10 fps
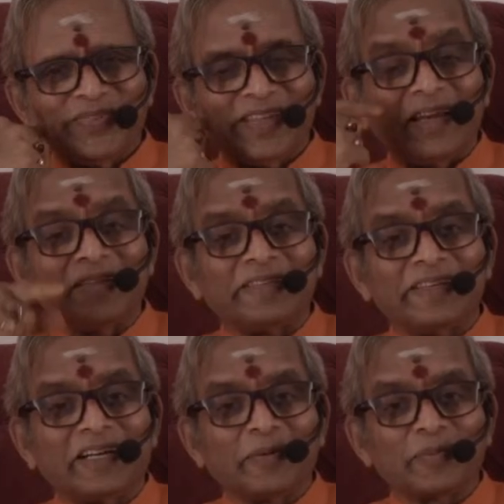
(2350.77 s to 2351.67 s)
Jealousy
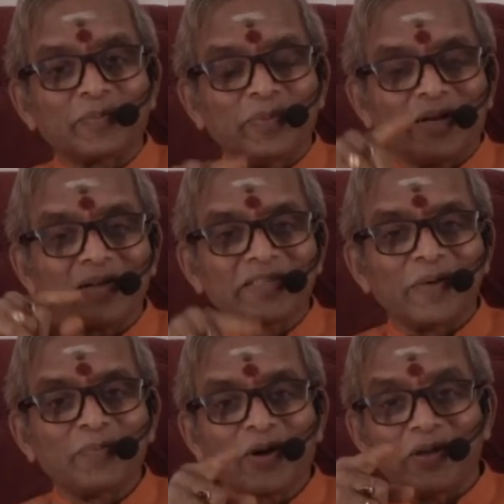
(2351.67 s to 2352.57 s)
comes because
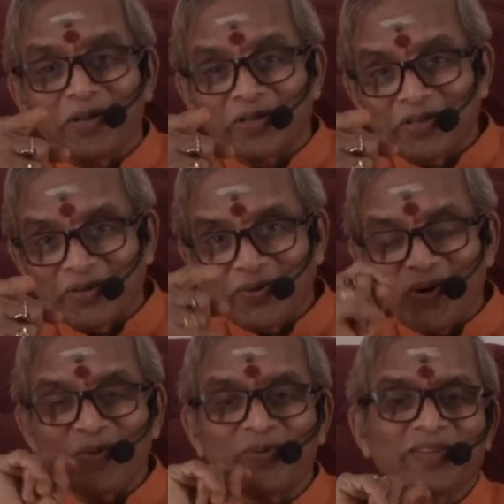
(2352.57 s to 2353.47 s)
I'm connected to
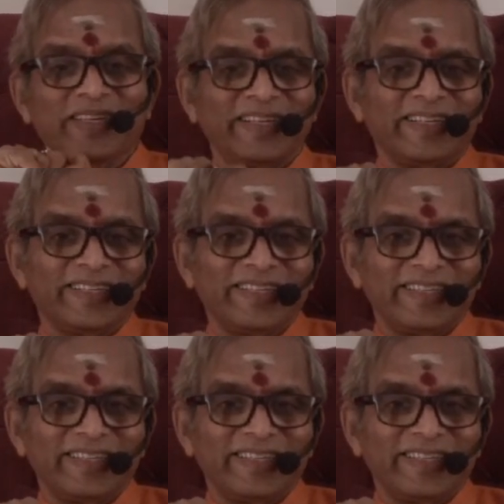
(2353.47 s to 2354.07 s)
outside.